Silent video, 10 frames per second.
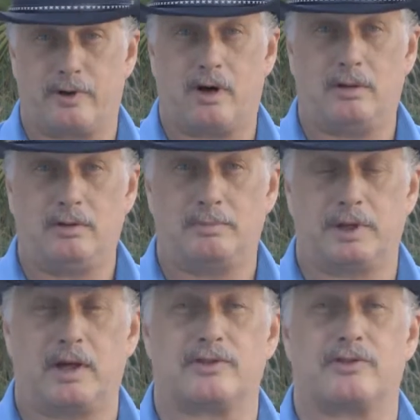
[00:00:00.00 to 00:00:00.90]
all,
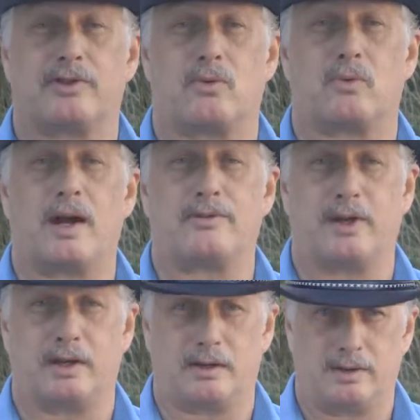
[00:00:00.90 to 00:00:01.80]
because it's the right
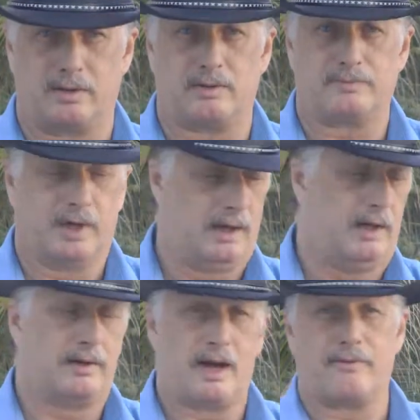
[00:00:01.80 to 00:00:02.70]
thing to do.
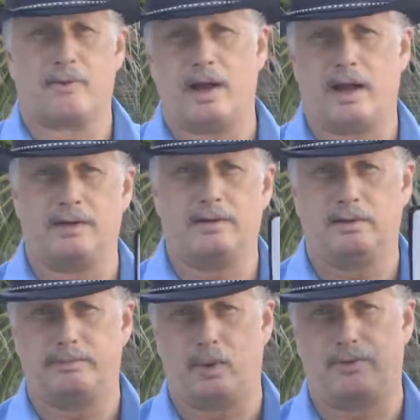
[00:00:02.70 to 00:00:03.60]
Now I've read
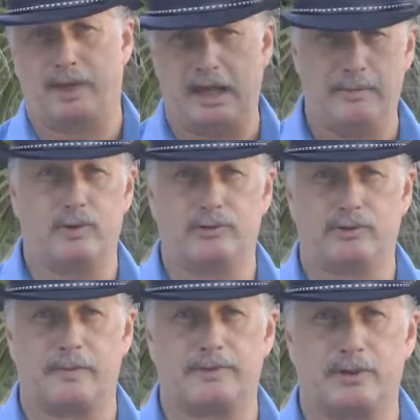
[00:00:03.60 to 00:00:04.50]
both the Hebrew
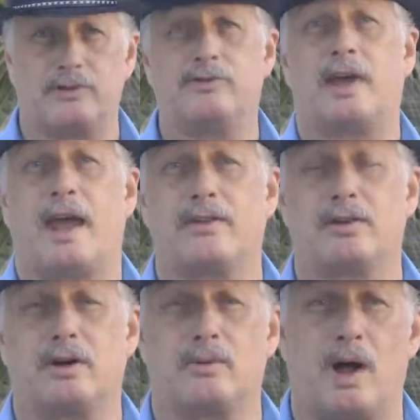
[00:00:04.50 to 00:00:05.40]
scriptures and
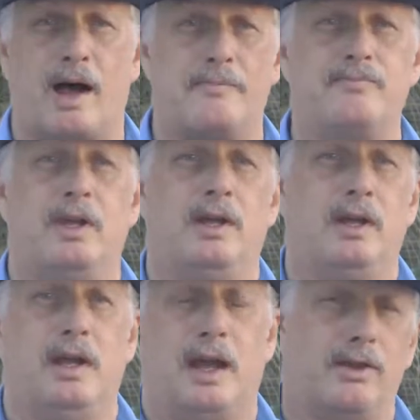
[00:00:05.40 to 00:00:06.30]
the Quran,
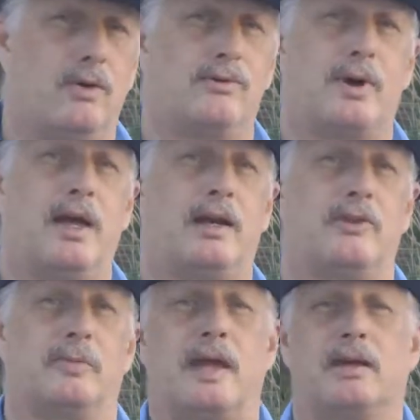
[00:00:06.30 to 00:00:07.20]
and those
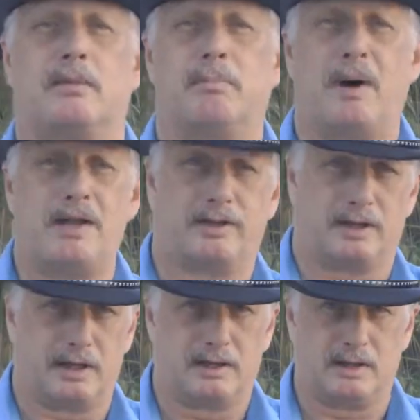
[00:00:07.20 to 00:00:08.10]
writings make it
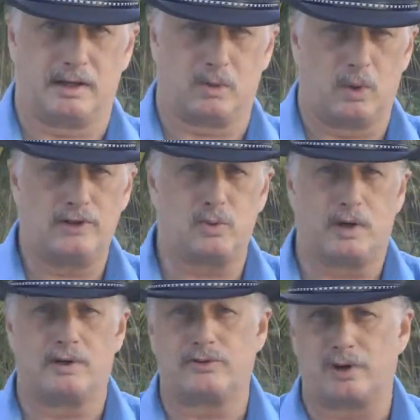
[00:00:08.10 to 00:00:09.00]
abundantly clear which
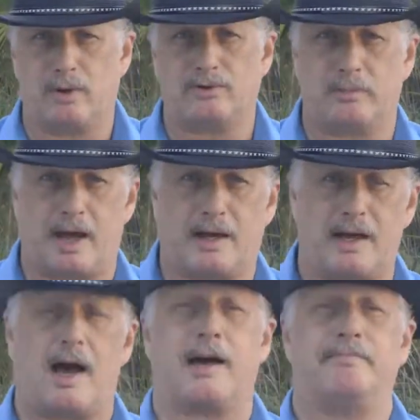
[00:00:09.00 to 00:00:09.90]
one is chosen by
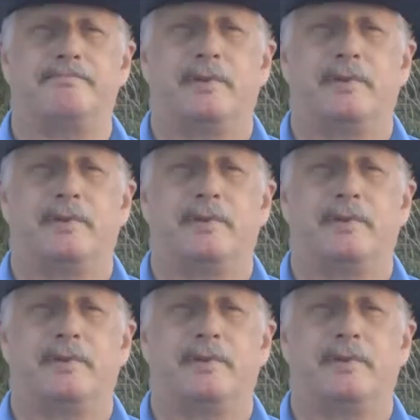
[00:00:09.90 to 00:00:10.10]
God.